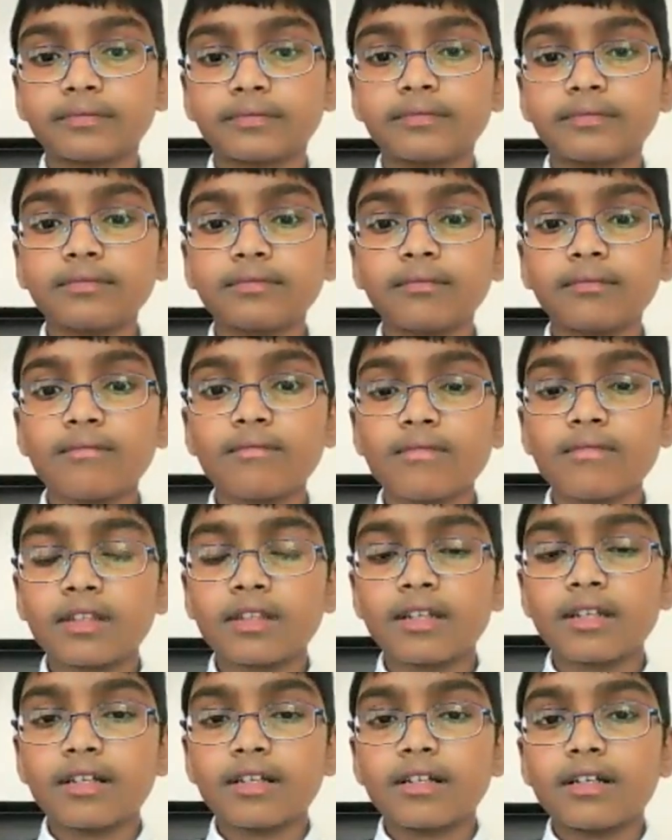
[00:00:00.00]

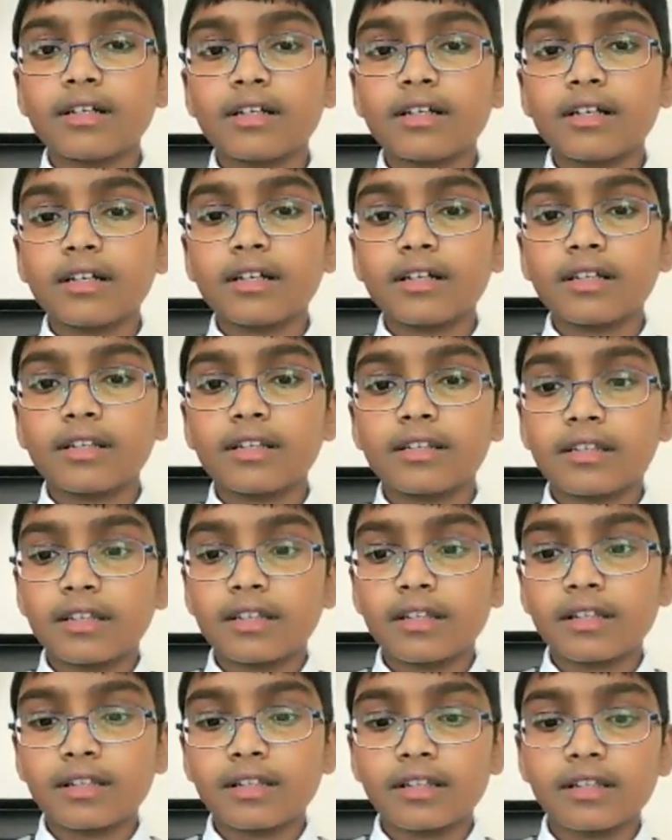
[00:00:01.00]

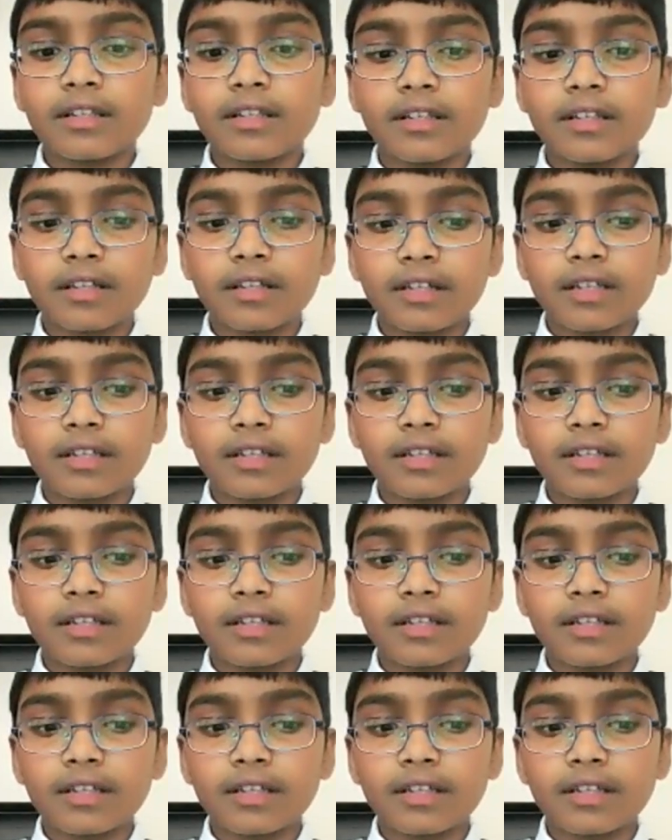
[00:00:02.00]
Nothing is said.